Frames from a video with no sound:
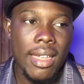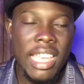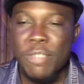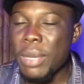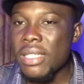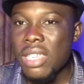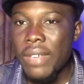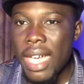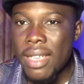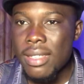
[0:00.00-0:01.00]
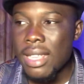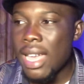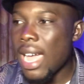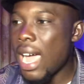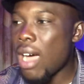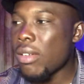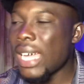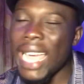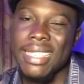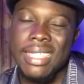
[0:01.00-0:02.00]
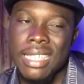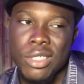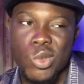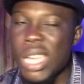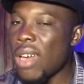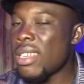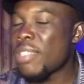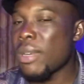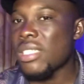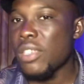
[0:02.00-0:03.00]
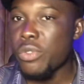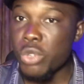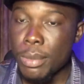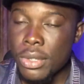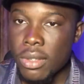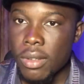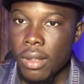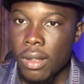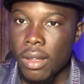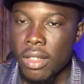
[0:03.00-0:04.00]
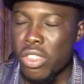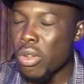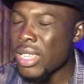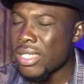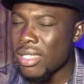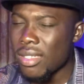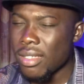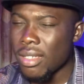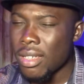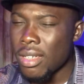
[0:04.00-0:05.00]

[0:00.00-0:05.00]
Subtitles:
expensive hairs, how guy C took her on expensive trips, she's always